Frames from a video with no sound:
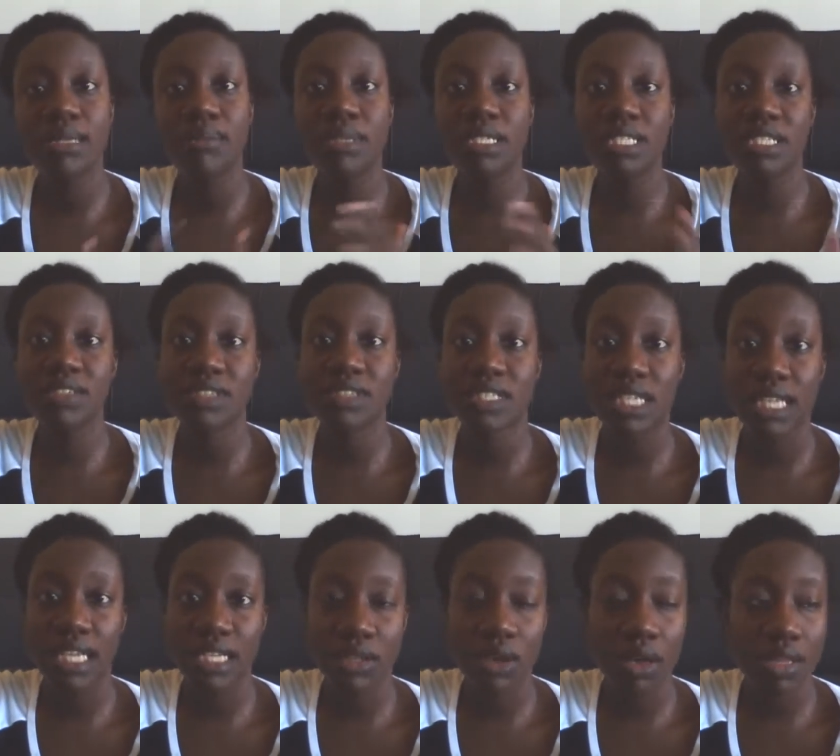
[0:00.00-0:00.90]
a mix of
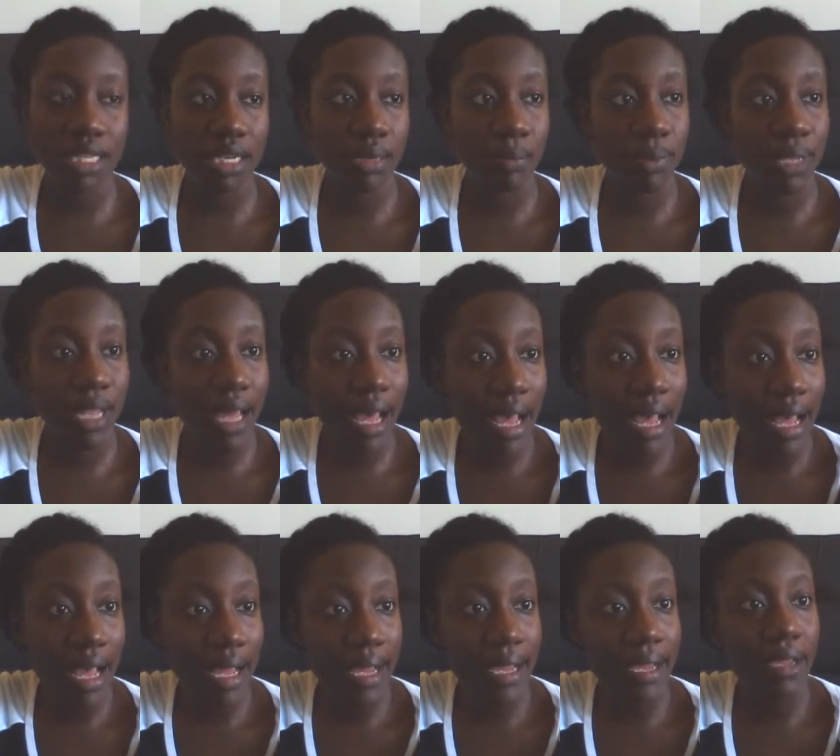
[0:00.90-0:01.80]
select all that
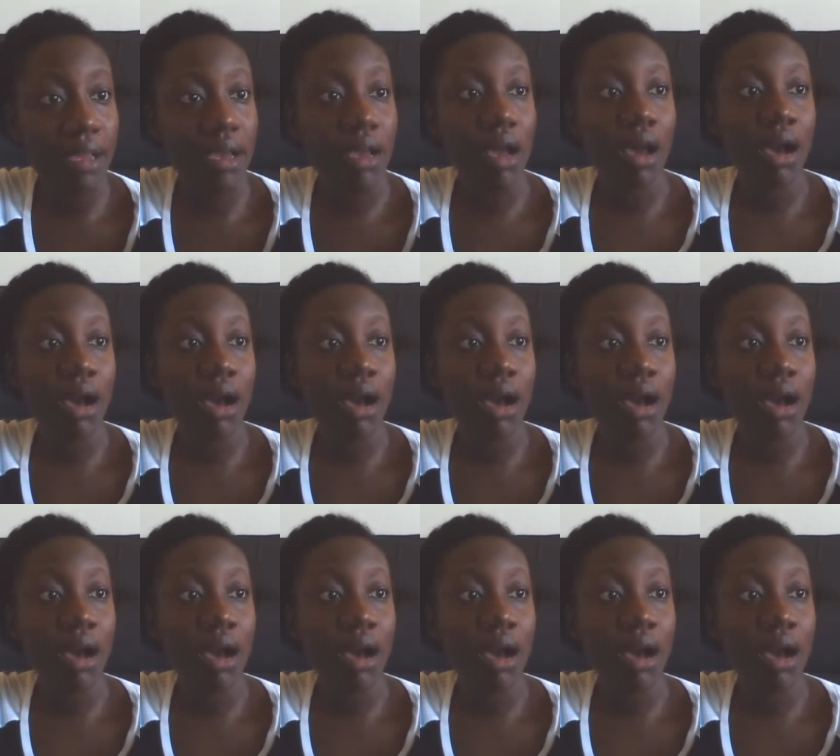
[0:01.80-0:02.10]
apply,